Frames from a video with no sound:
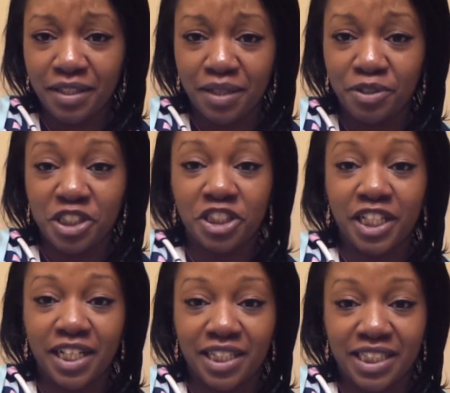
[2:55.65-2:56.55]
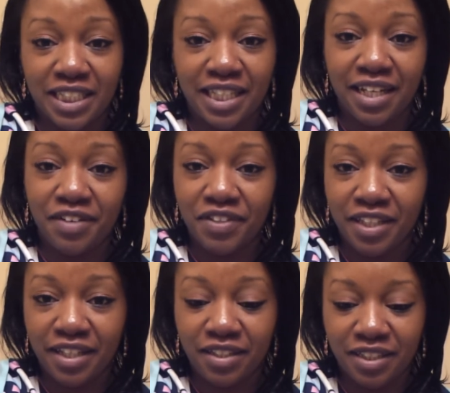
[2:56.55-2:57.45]
They were just checking to see that
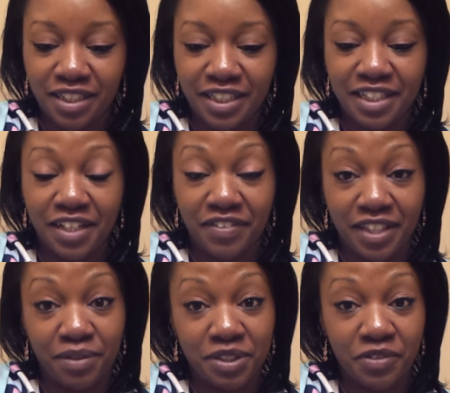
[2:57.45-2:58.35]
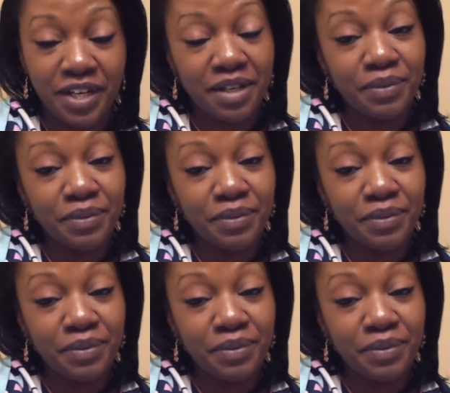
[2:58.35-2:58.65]
everything looked good and everything was great,